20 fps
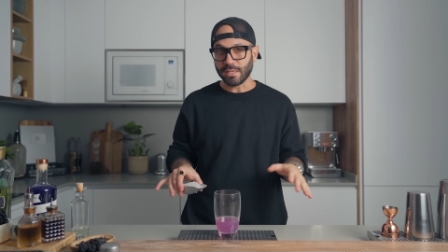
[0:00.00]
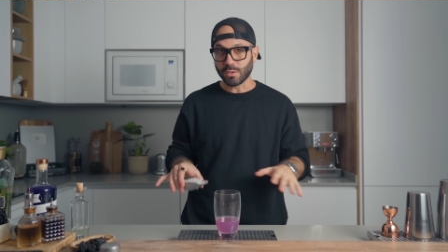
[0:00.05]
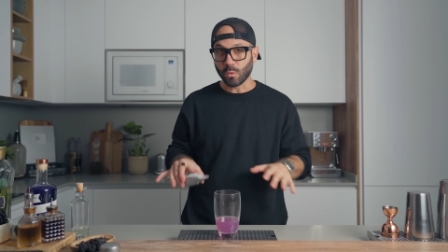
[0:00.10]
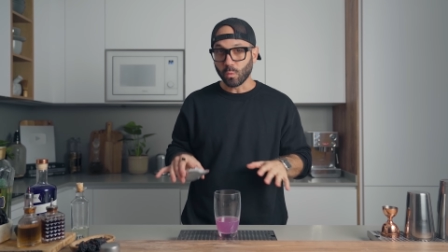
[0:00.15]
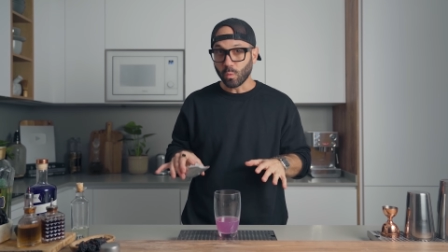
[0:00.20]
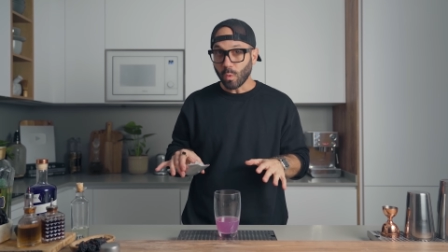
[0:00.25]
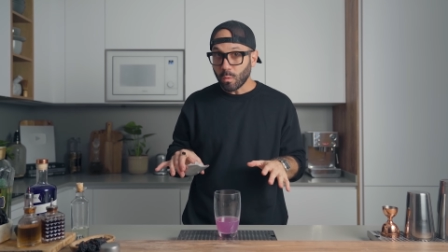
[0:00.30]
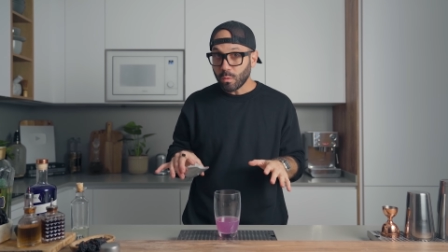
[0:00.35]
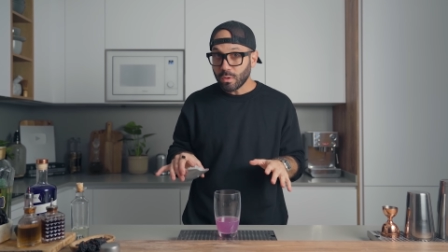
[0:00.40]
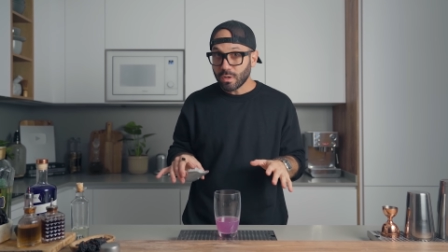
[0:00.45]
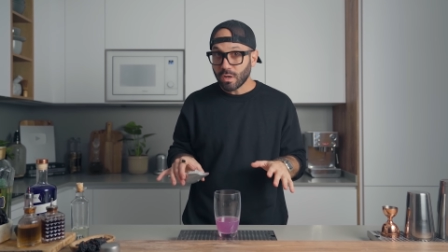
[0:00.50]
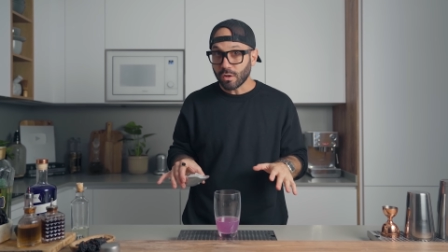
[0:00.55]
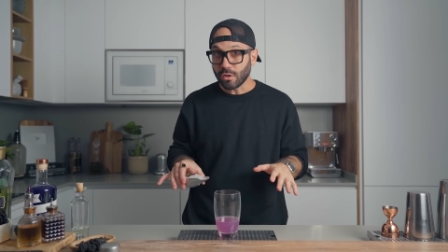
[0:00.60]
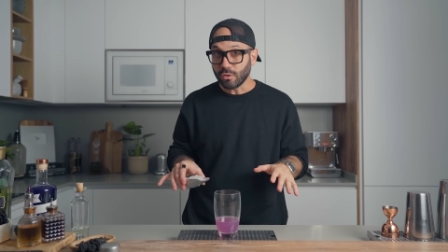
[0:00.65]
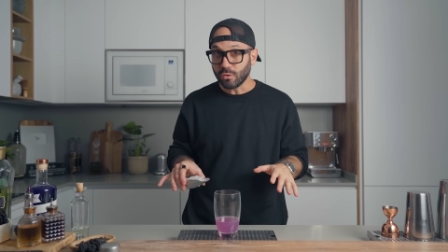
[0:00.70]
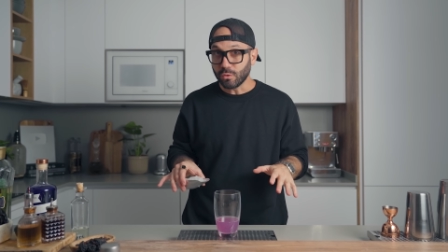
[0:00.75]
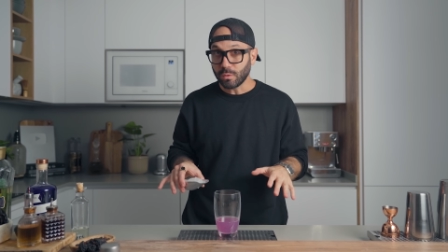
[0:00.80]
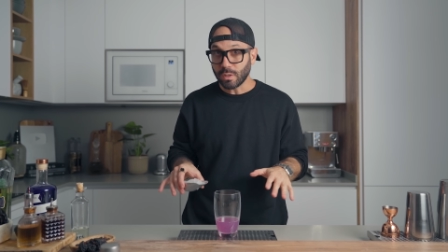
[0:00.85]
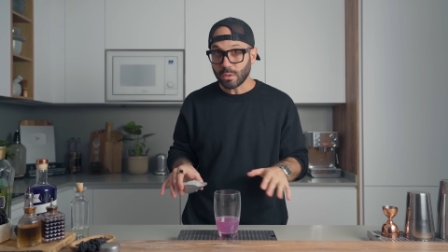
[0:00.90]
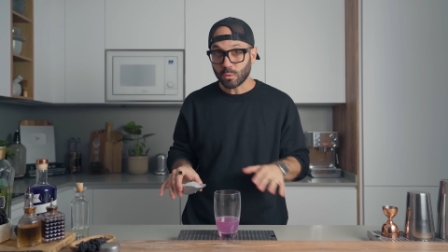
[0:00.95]
So what we're gonna
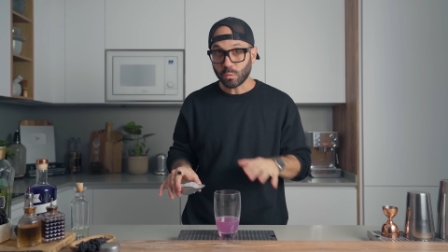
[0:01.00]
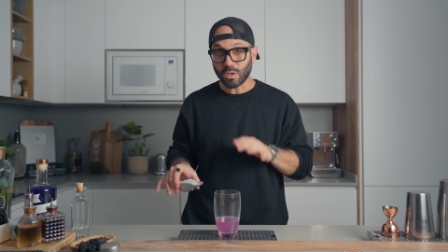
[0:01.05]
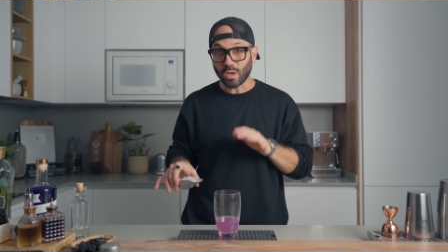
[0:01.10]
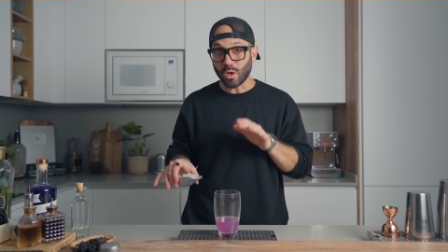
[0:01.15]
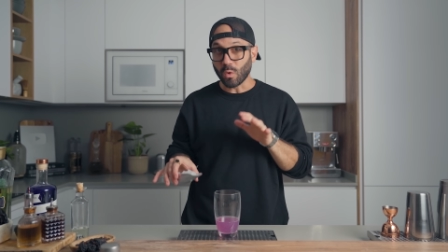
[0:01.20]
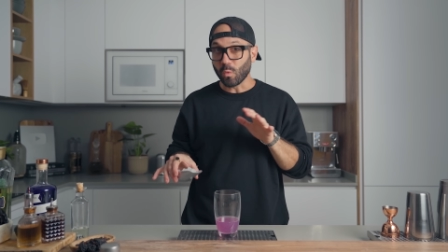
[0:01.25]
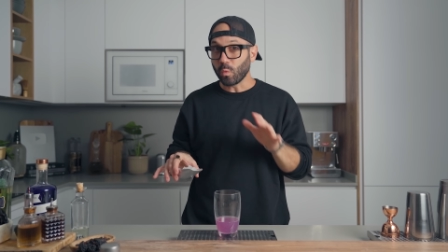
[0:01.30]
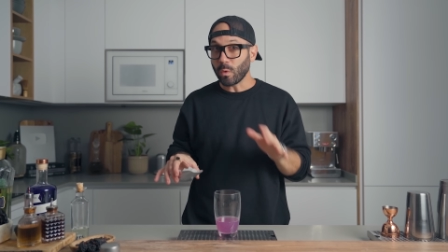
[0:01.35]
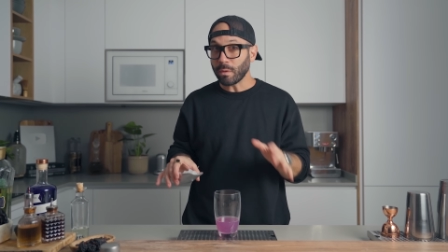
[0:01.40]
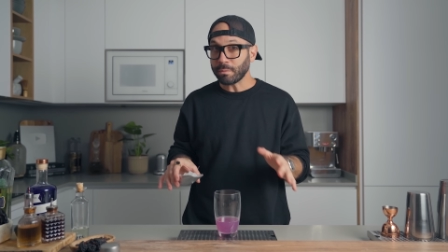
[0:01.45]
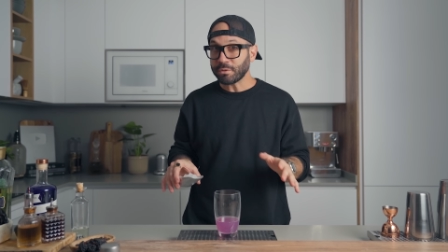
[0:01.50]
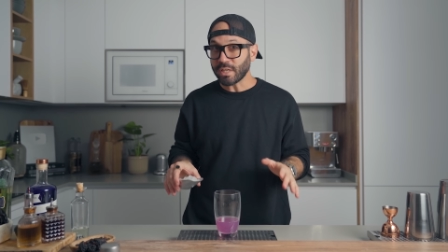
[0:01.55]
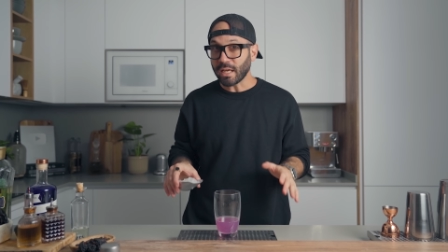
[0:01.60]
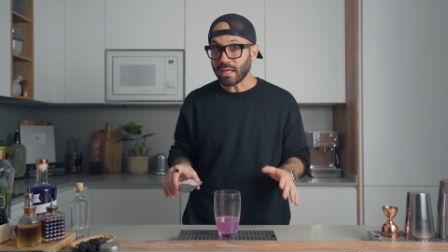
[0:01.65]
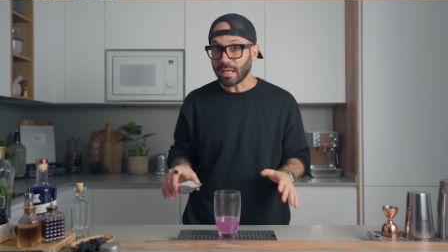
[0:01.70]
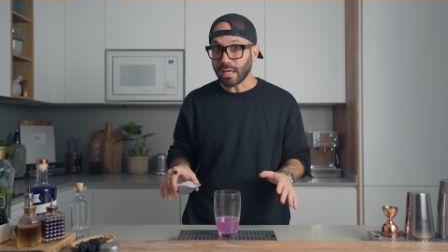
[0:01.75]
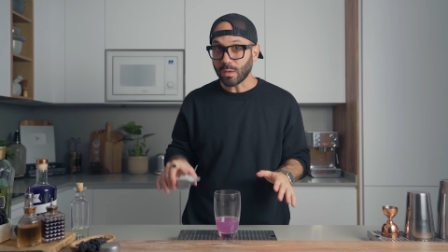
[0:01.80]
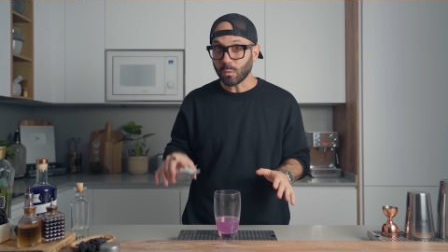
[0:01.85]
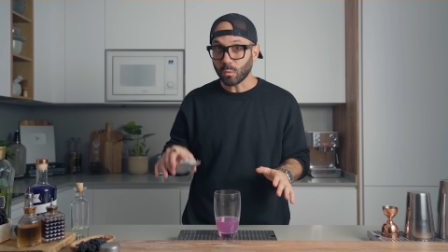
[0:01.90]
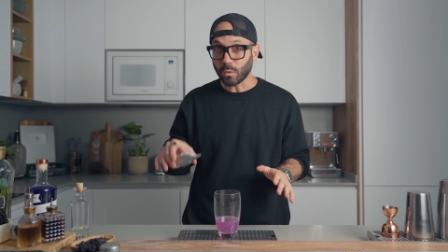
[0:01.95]
do is we're gonna whip
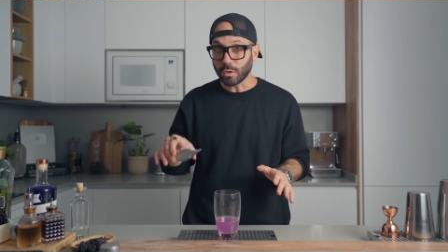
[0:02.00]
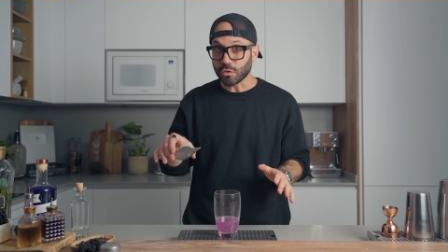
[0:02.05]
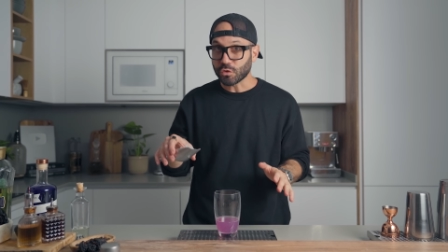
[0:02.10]
shake it with